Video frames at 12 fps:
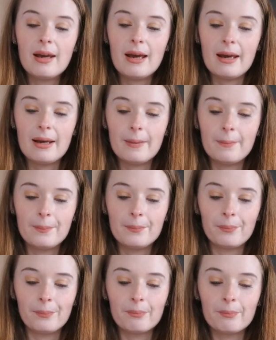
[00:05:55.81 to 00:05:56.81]

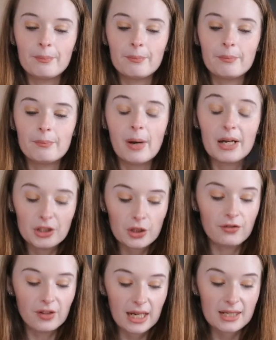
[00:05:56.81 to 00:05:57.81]
But I do
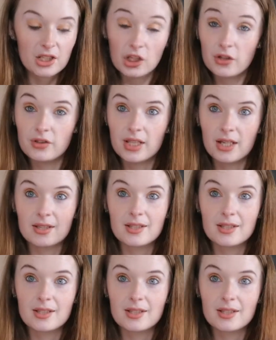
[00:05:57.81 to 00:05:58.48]
forget to use this.